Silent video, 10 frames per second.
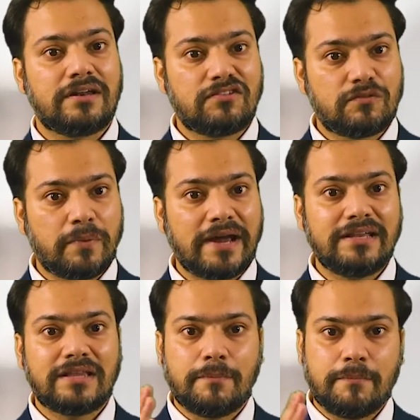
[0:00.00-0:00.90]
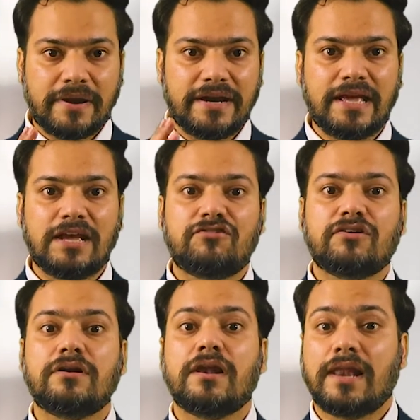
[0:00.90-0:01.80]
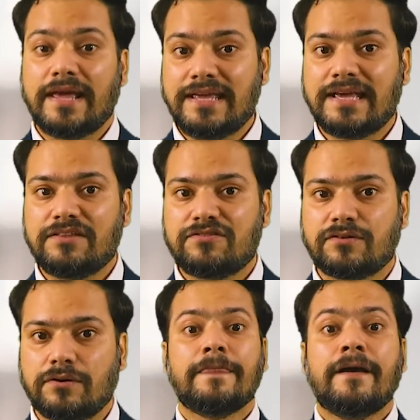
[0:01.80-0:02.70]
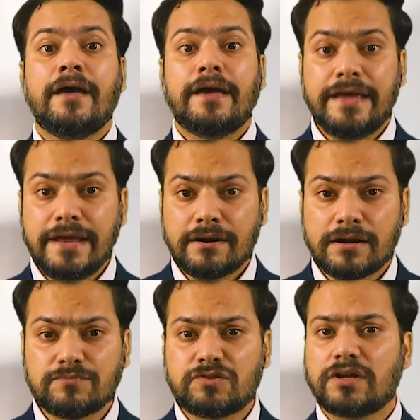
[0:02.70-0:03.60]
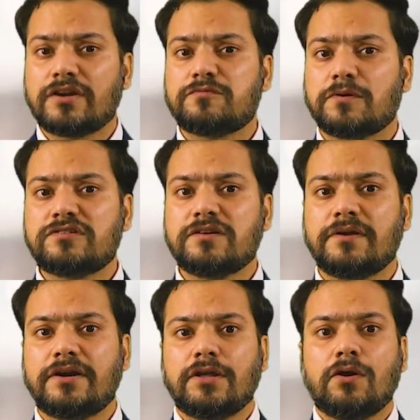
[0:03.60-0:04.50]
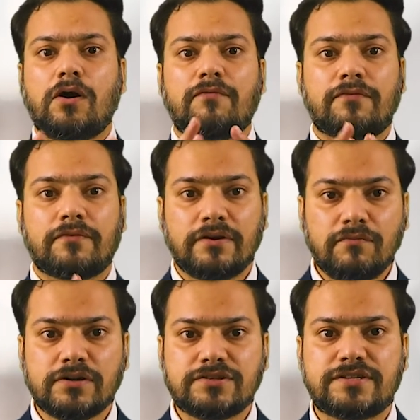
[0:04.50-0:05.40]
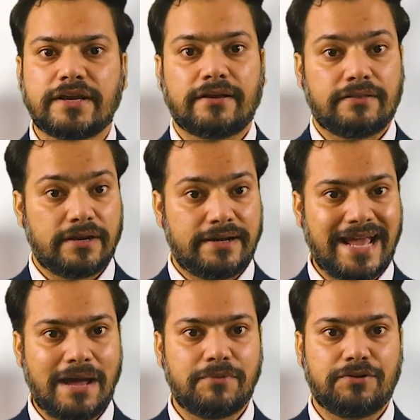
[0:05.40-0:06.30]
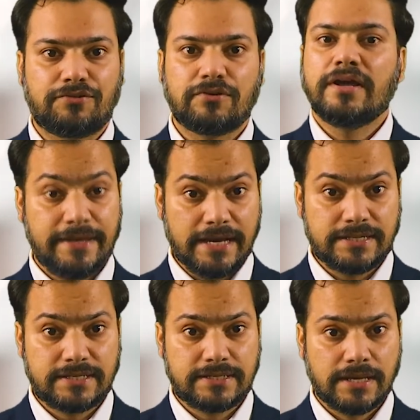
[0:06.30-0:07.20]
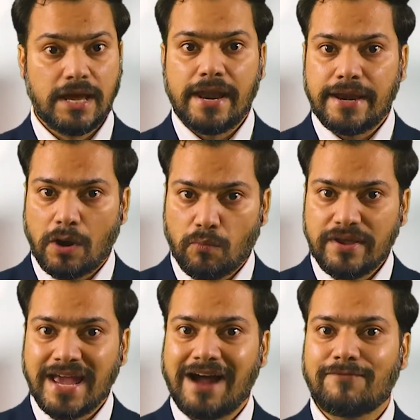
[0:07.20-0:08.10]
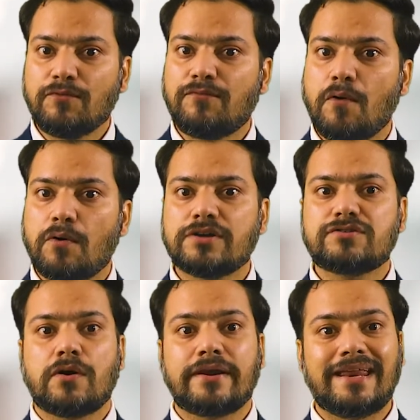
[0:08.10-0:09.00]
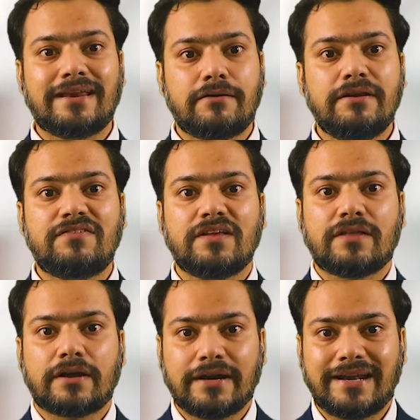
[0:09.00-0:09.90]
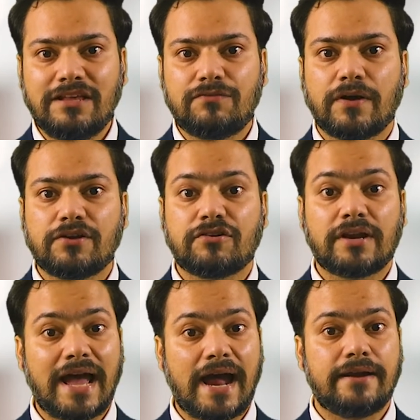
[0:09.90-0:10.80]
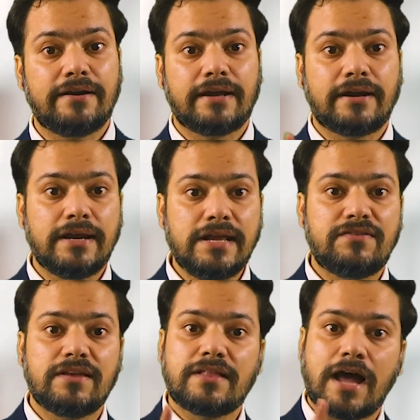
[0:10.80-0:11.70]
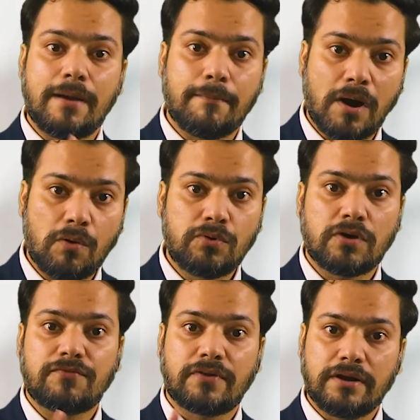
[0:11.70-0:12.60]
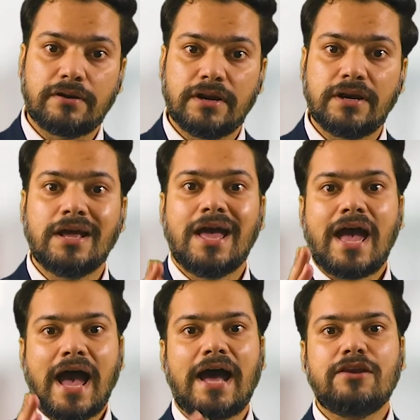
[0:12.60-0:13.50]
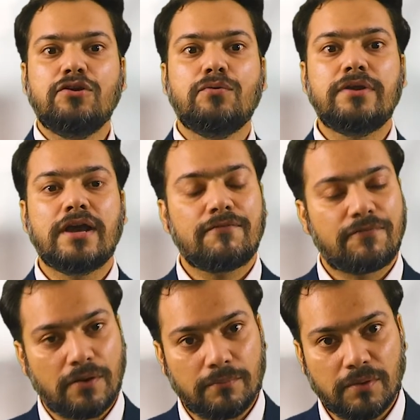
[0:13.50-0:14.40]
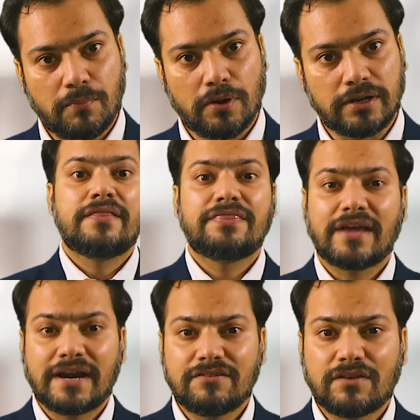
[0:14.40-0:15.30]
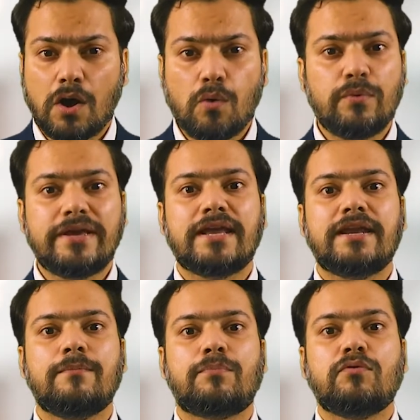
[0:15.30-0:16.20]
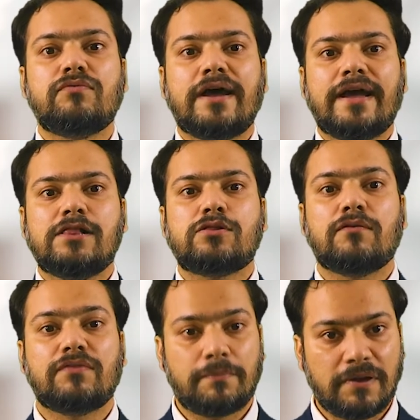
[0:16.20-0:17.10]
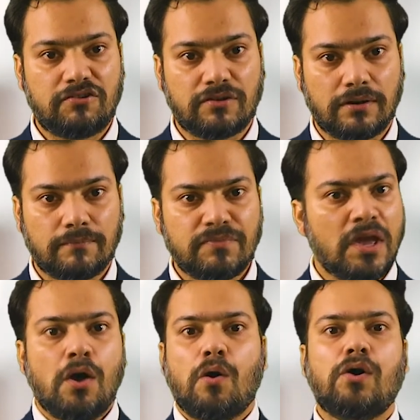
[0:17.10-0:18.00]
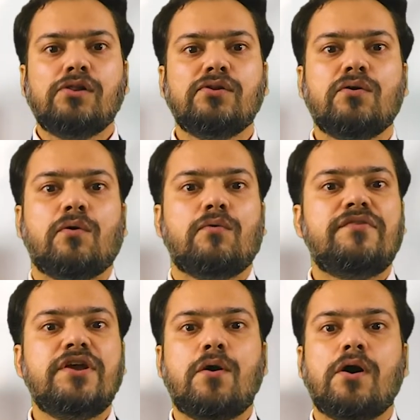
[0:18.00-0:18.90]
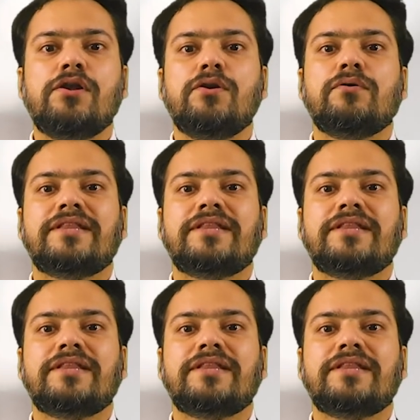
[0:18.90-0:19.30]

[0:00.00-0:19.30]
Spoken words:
despite the medication like cancer. Here comes the responsibility of reversing the damage. Yes, now we have to focus on increasing the kidney's function and decreasing the amount of creatinine and urea from the body. That is how we can improve the health of the patient. Although we all know